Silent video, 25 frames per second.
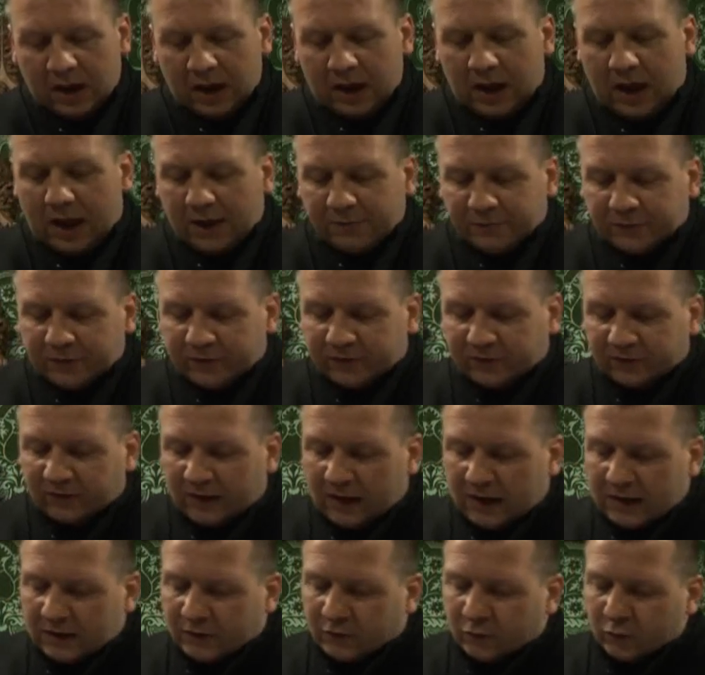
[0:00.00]
and have to
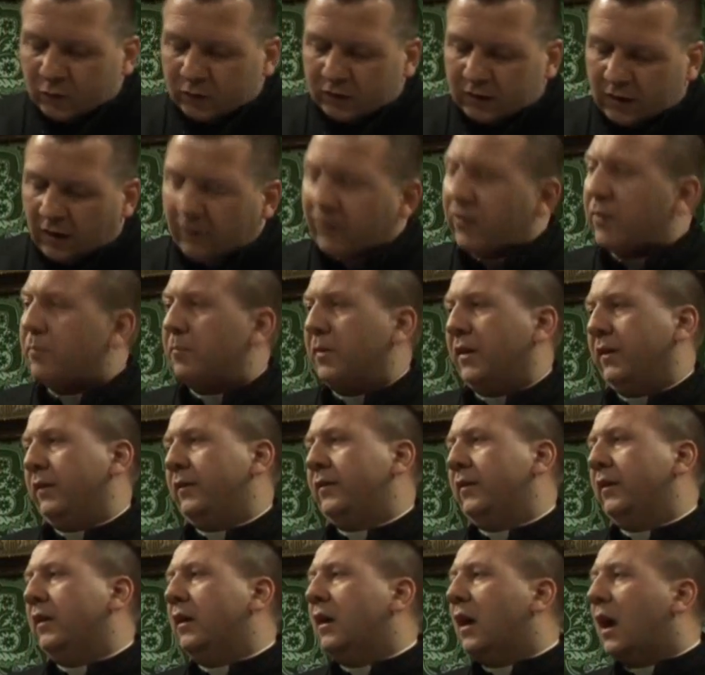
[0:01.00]
say to a
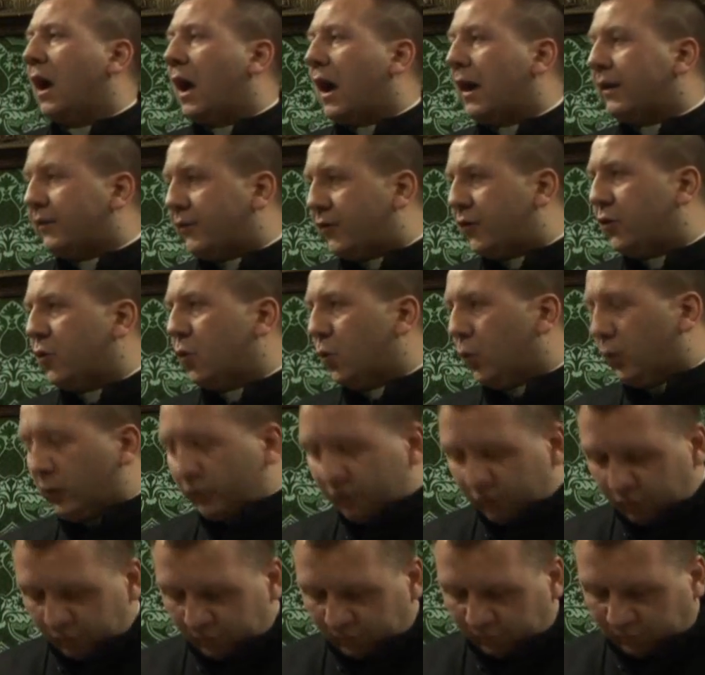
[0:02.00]
government, "I
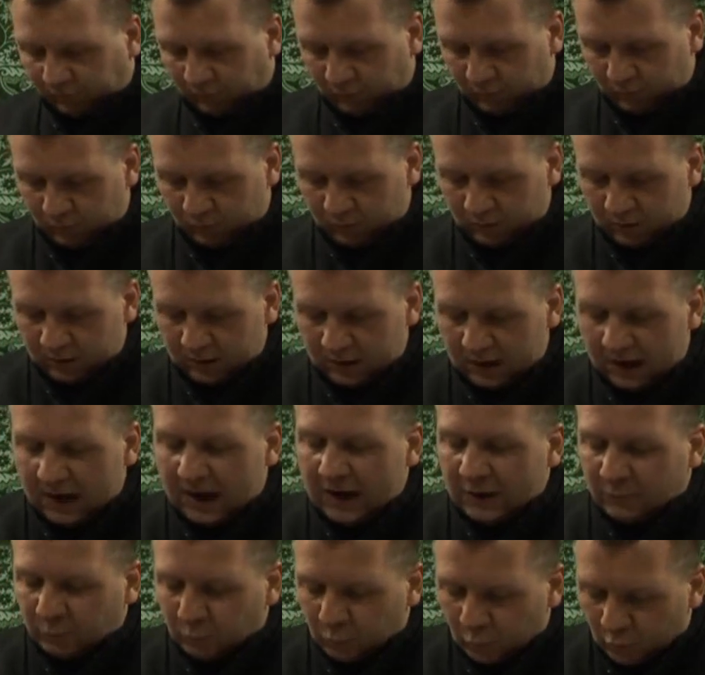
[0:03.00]
told you so."
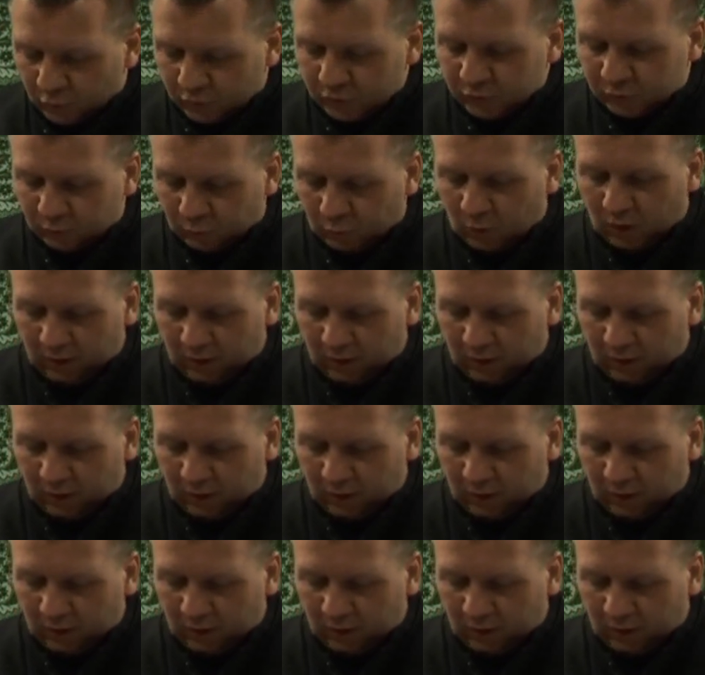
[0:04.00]
It wouldn't